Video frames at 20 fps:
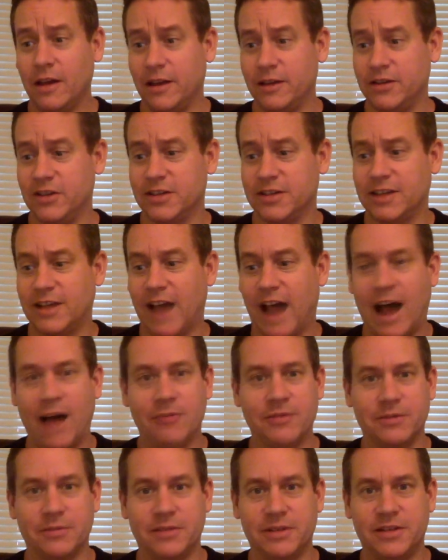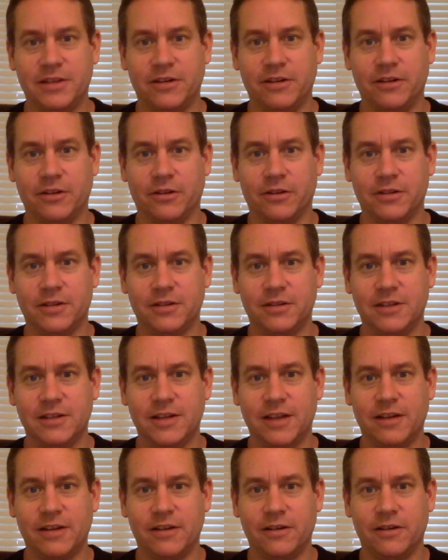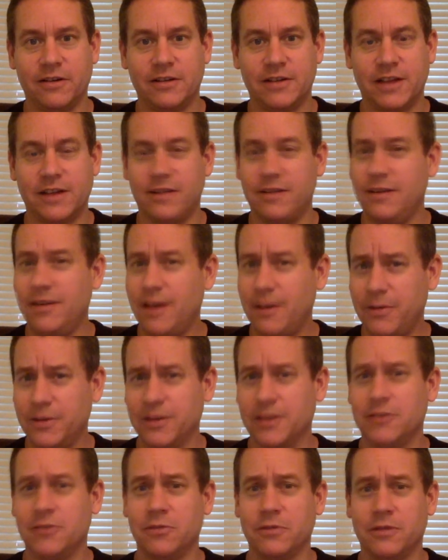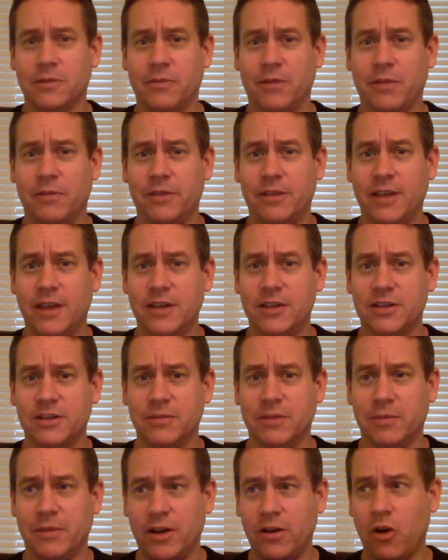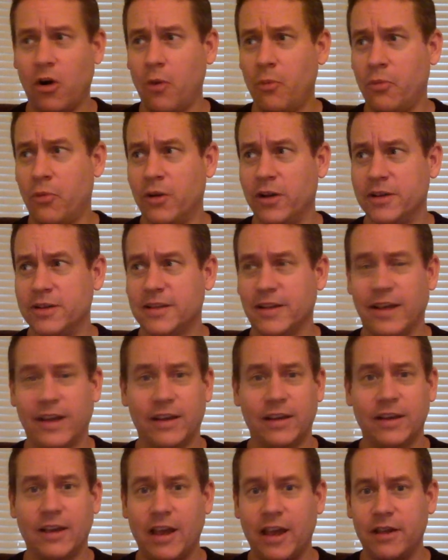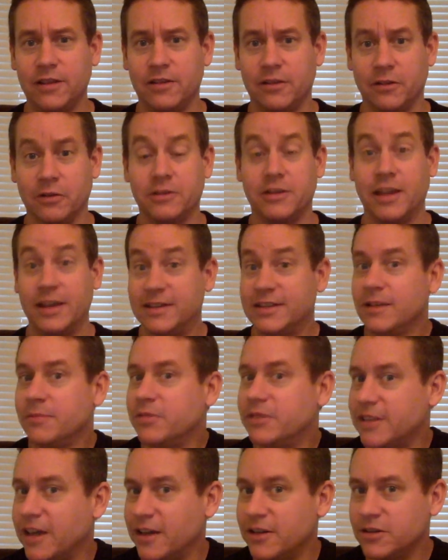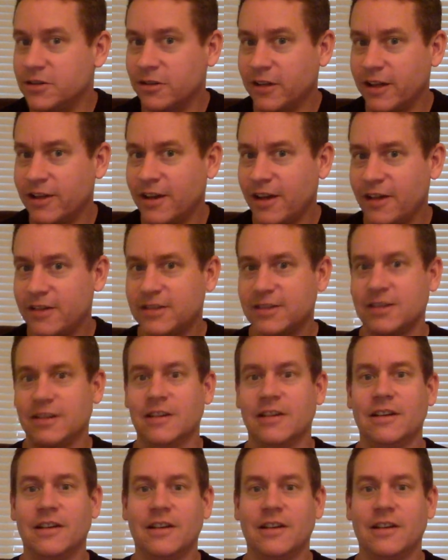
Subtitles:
just gobs of material to these editors that had nothing to do with the publication. But my hope was like they'd see potential, I guess.